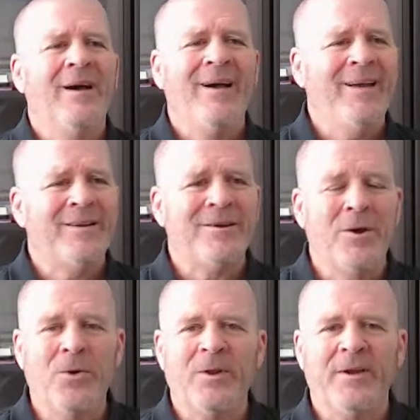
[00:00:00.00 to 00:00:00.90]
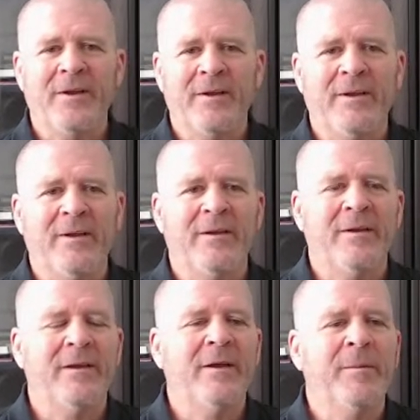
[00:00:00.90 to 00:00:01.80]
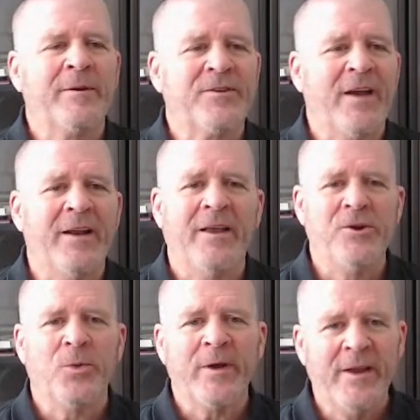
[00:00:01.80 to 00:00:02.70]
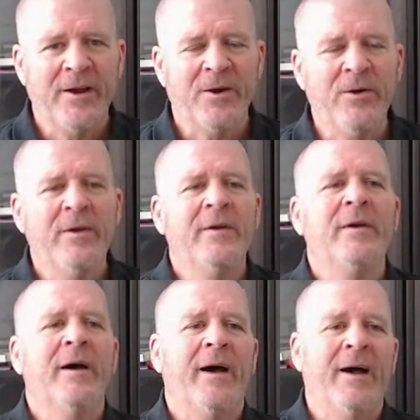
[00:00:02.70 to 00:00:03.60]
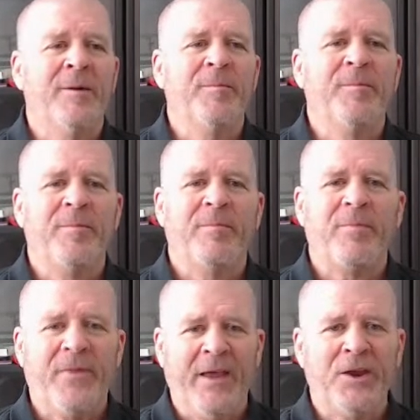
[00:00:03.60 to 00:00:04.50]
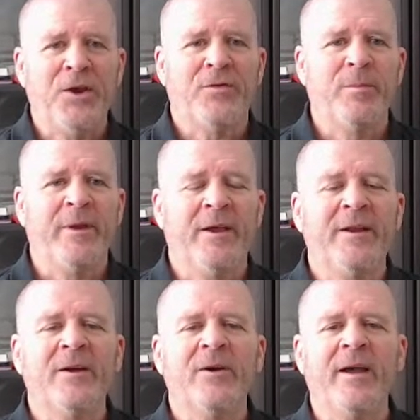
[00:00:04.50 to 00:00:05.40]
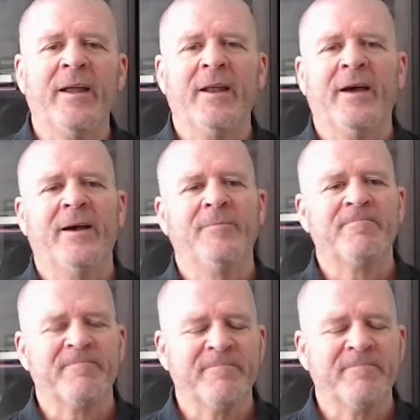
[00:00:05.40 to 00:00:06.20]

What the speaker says: I totally am excited that you were here. Thank you for being here, and I